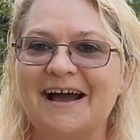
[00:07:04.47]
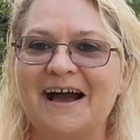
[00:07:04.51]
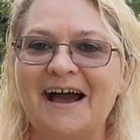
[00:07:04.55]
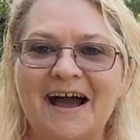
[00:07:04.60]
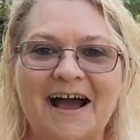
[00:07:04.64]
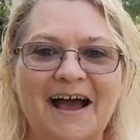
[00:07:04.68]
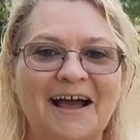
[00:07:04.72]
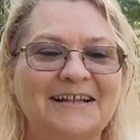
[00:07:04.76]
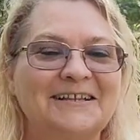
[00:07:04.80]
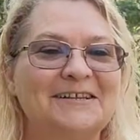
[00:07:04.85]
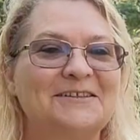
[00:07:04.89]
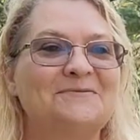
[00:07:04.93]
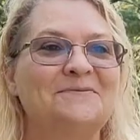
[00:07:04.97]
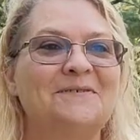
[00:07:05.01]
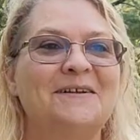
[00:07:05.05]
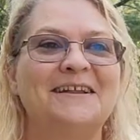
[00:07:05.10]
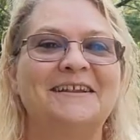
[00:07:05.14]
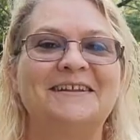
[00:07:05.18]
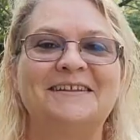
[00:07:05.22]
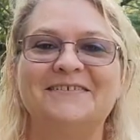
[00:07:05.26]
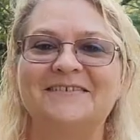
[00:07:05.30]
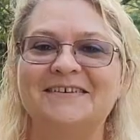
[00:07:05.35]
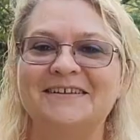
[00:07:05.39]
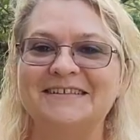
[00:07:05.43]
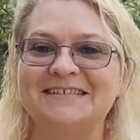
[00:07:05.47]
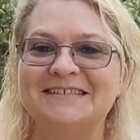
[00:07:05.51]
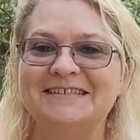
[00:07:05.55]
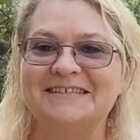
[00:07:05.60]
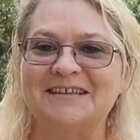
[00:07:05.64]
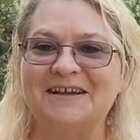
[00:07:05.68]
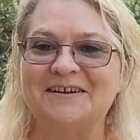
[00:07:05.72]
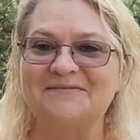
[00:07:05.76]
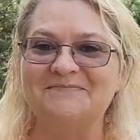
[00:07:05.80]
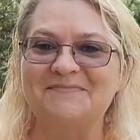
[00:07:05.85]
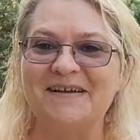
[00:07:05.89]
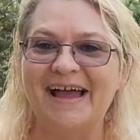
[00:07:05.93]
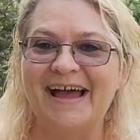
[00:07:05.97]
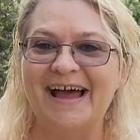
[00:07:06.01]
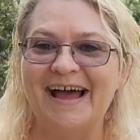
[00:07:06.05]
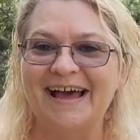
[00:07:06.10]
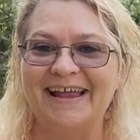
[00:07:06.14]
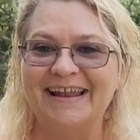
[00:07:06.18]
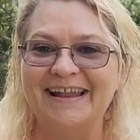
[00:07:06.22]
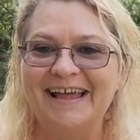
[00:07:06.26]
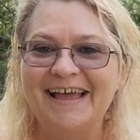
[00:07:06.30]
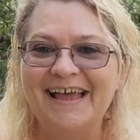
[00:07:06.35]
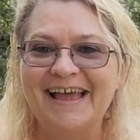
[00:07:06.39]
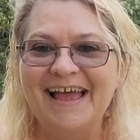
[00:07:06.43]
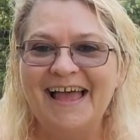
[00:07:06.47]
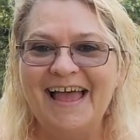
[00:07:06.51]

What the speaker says: God, I just want to do it so bad.